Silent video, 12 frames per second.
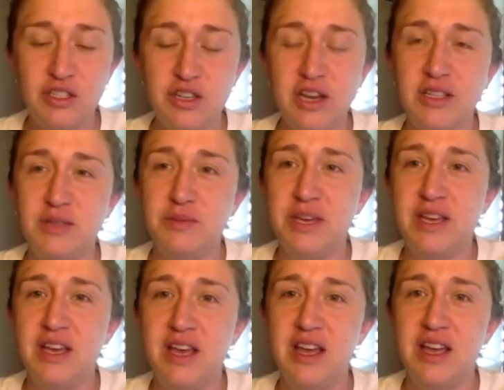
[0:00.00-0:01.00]
strikes
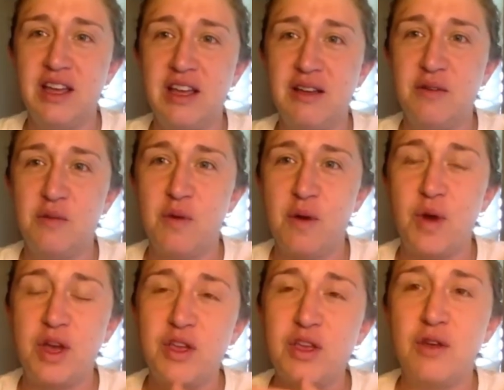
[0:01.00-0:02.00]
me,
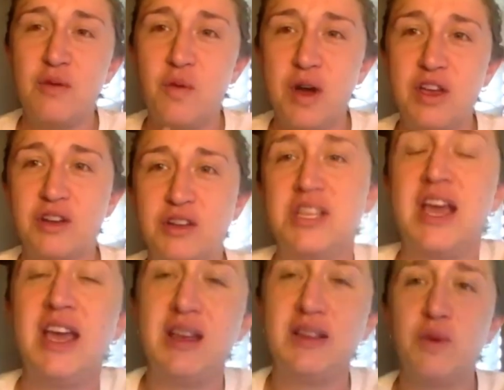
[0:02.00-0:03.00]
what what you're
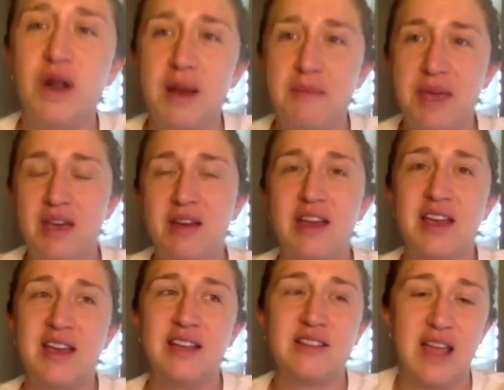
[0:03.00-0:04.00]
saying is what I'm hearing
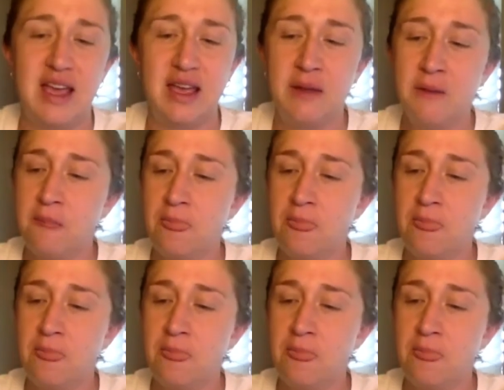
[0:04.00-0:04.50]
is like